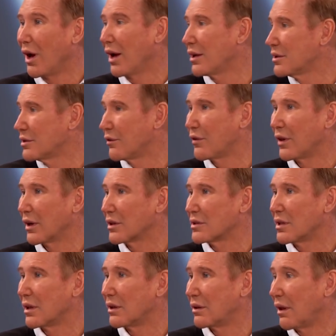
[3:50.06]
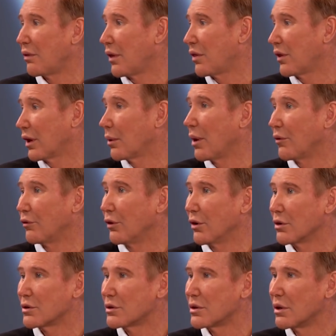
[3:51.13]
kinds of things that, that they think about
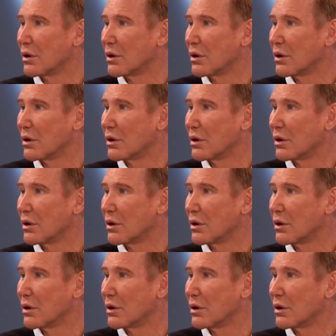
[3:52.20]
first.